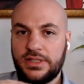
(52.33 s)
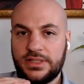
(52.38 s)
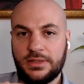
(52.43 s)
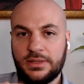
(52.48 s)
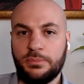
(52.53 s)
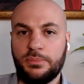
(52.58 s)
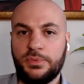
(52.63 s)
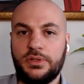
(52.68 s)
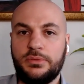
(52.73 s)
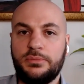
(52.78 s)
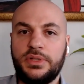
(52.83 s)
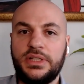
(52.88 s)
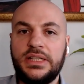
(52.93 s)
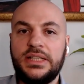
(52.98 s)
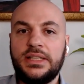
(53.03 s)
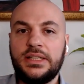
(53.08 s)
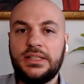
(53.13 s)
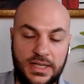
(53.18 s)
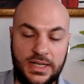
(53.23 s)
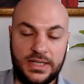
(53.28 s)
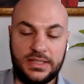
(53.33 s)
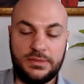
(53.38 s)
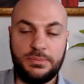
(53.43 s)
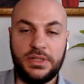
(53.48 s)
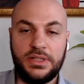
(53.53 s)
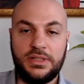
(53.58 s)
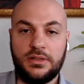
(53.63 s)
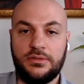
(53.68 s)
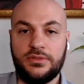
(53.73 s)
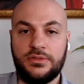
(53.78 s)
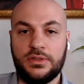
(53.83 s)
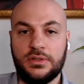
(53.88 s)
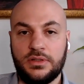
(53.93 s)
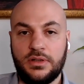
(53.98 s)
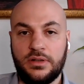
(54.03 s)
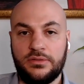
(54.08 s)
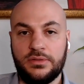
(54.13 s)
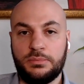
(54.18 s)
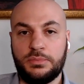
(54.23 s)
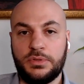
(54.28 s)
It's a permanent aspect of
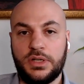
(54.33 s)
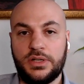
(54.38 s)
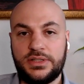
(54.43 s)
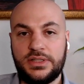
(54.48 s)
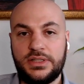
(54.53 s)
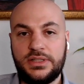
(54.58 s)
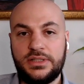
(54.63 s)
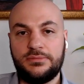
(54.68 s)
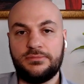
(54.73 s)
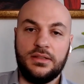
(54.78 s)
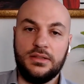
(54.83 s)
the process.